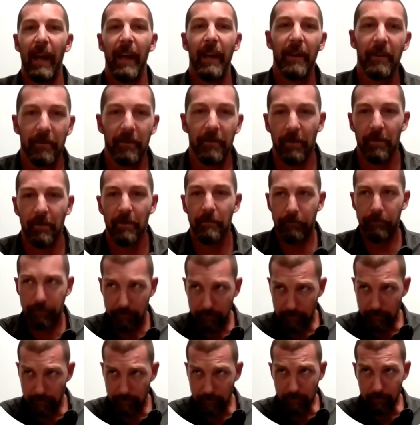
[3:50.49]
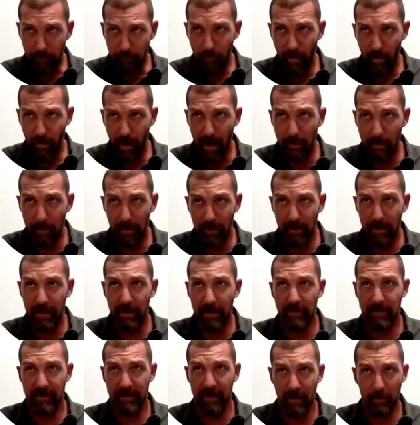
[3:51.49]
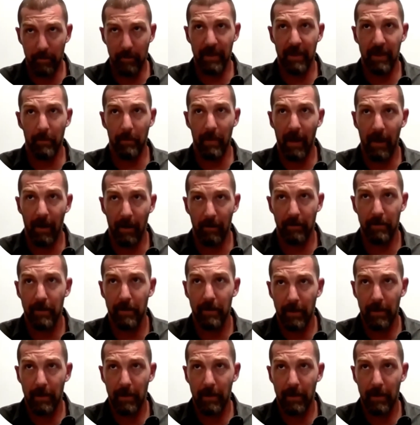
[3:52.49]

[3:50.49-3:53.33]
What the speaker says: handle, I believe it's going to be about